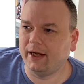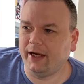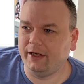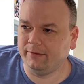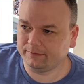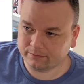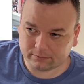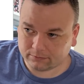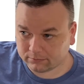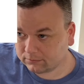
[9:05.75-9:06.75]
guide
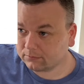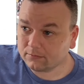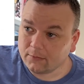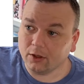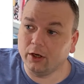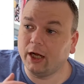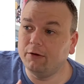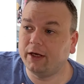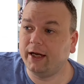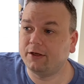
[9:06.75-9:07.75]
on how
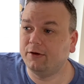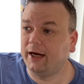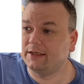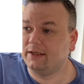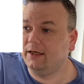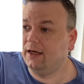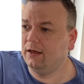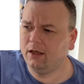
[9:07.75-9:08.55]
to connect your Etsy